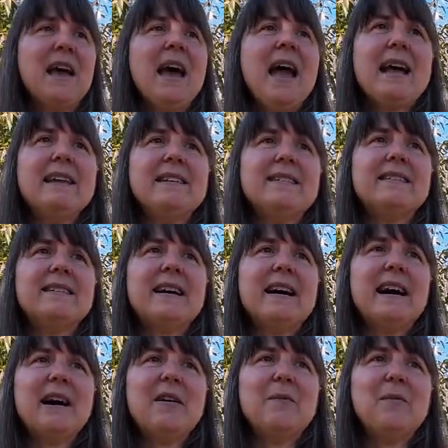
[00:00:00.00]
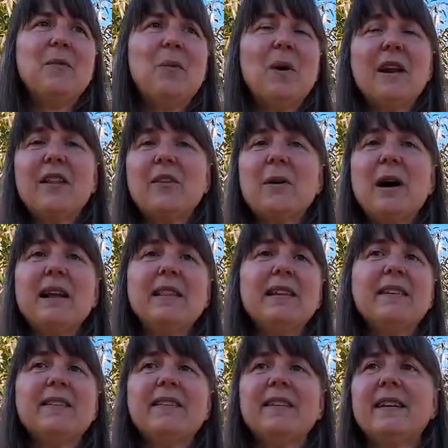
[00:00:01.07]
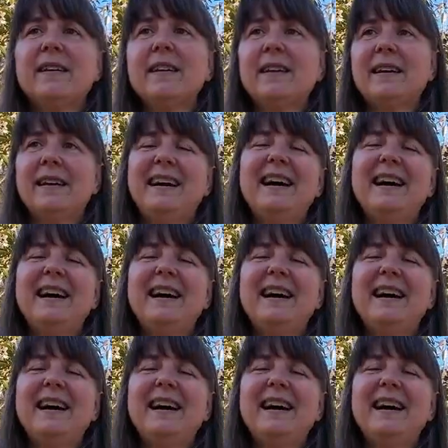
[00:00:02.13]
And I listed